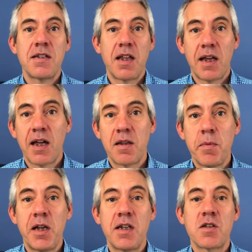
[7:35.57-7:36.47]
And then you had the
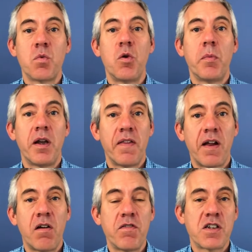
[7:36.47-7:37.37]
mini disc Walkman, and then
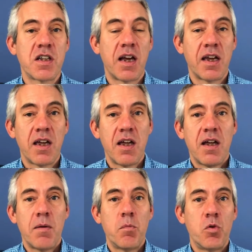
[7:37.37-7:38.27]
obviously
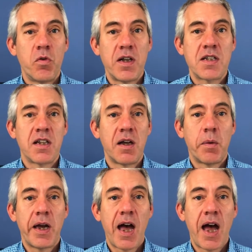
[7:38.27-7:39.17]
more recently
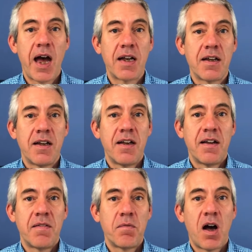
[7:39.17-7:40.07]
we had
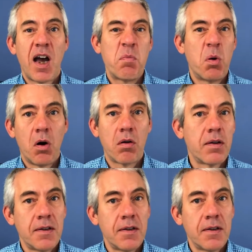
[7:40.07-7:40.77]
iPod